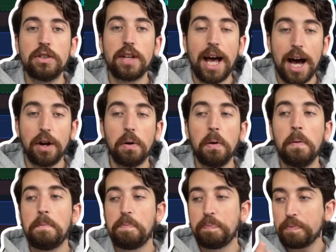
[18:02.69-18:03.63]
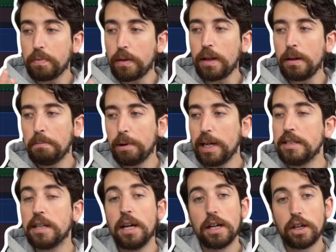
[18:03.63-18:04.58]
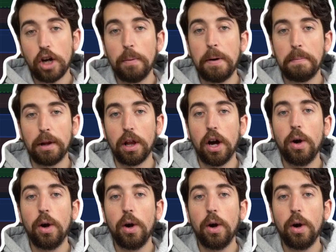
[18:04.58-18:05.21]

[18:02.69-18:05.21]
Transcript: at all, please comment below.